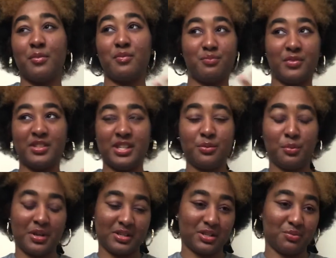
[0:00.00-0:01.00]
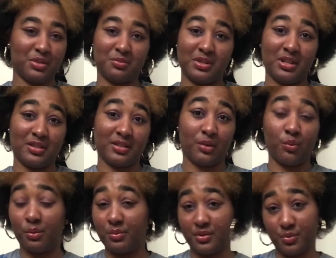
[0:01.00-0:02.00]
the deeper message just because like 1
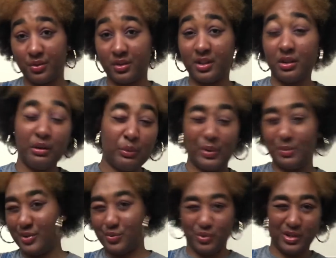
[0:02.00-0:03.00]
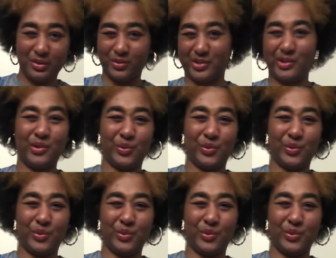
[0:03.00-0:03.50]
+ 1 like 1 + 1 = 0